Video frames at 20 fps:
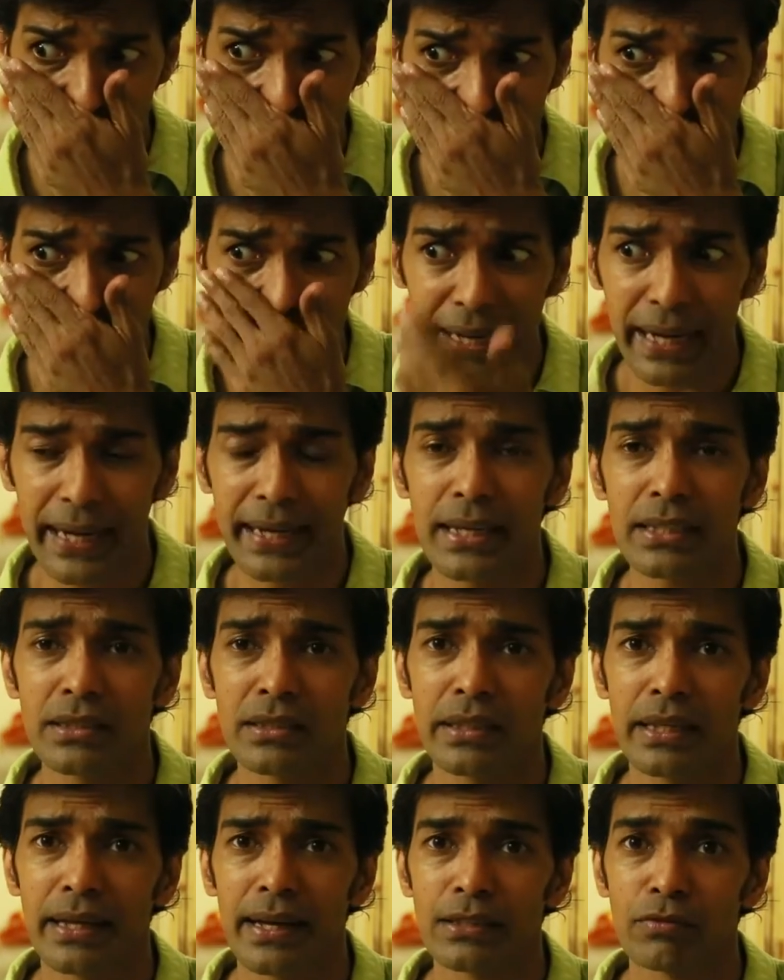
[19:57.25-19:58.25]
And the greatest
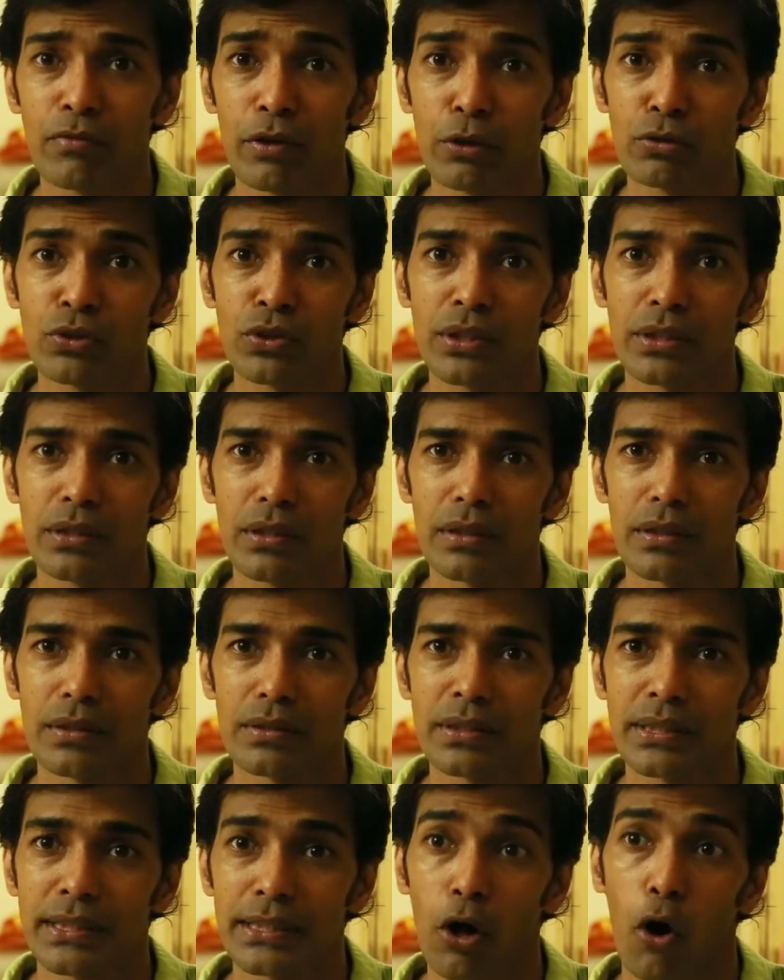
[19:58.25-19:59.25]
thing is when you
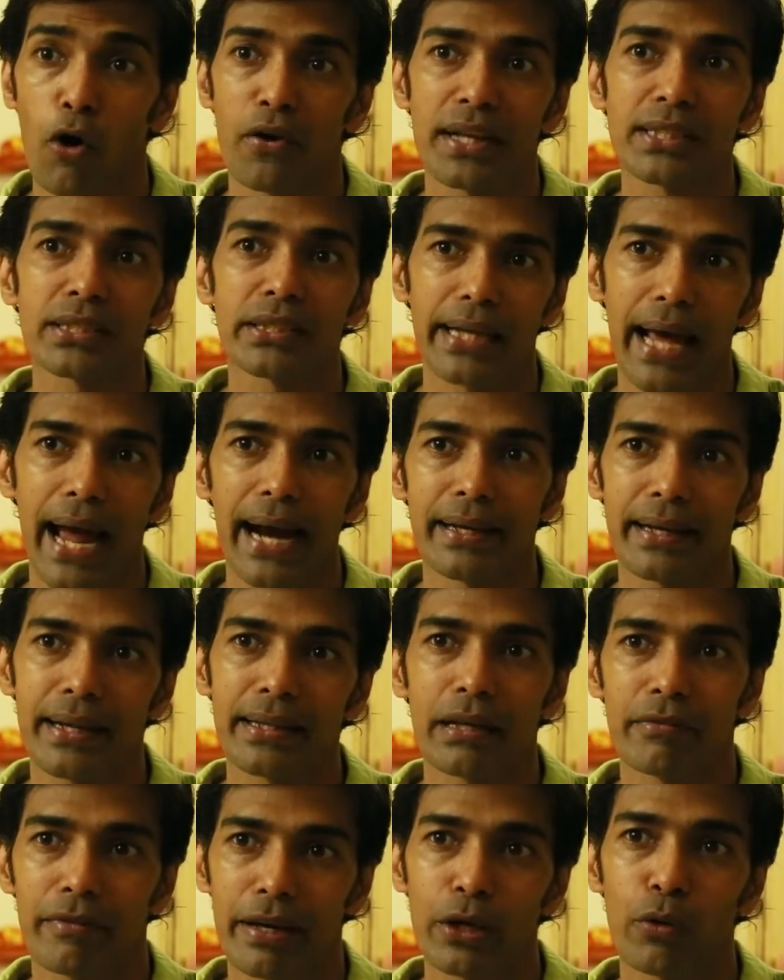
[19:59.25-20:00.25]
see the audience reacting
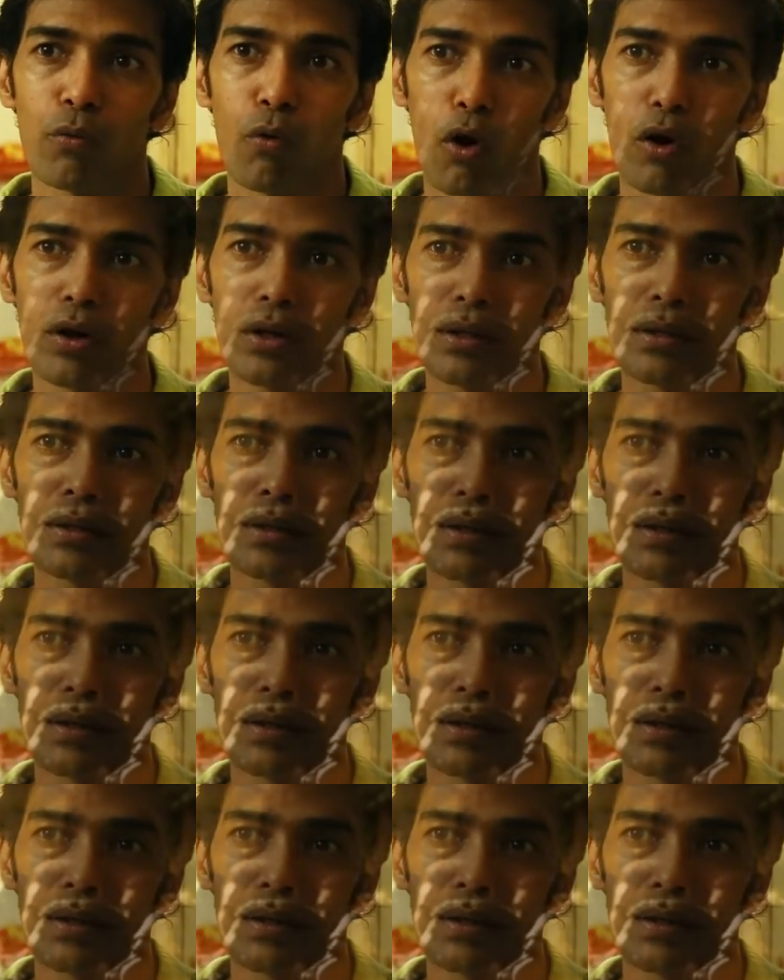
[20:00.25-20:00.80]
the way you want,